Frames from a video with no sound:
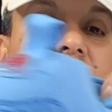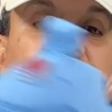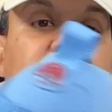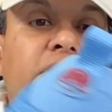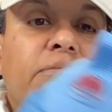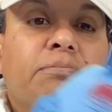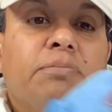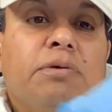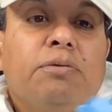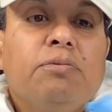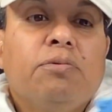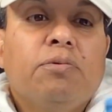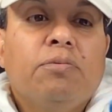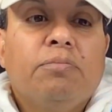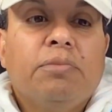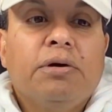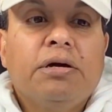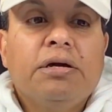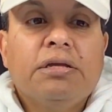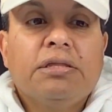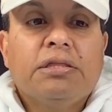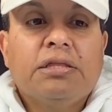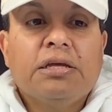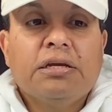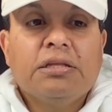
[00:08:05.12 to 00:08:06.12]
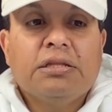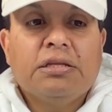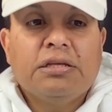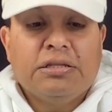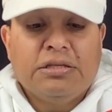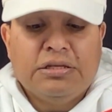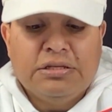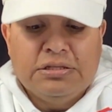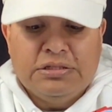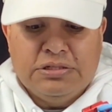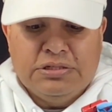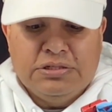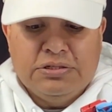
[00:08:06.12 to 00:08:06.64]
some people might think that
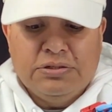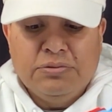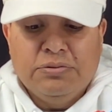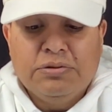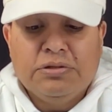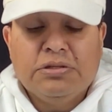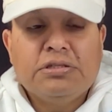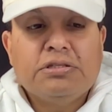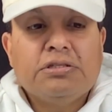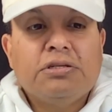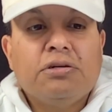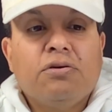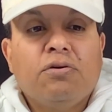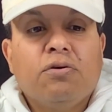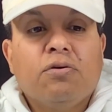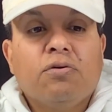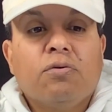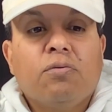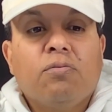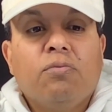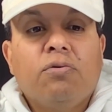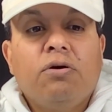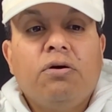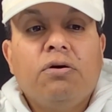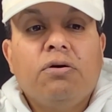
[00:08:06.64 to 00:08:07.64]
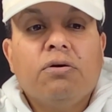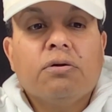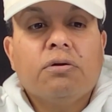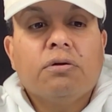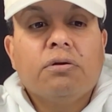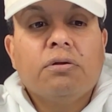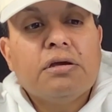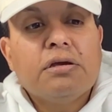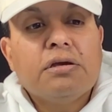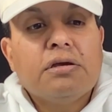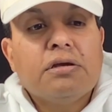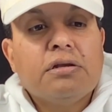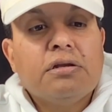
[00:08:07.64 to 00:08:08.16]
this shoe is hard to rock.
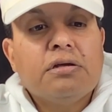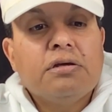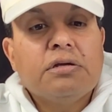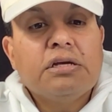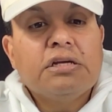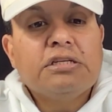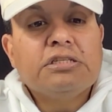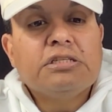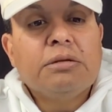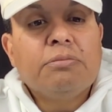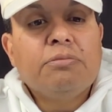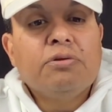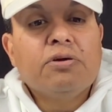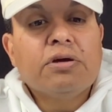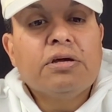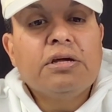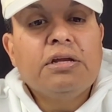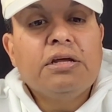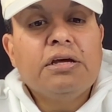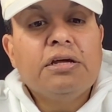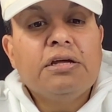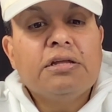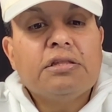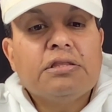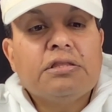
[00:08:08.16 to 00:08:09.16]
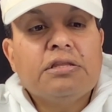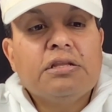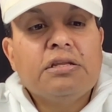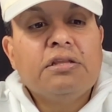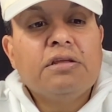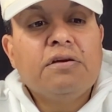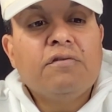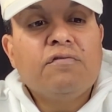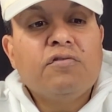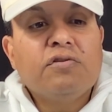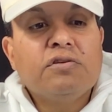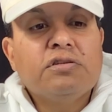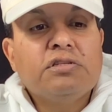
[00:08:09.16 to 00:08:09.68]
And as I'm looking at the
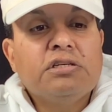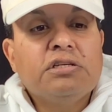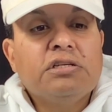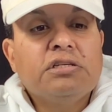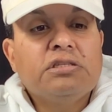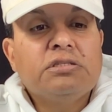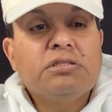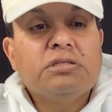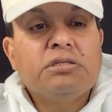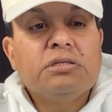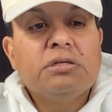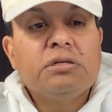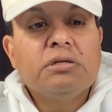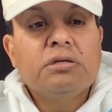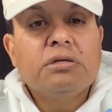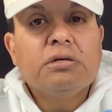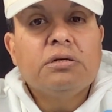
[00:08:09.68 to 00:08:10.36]
differences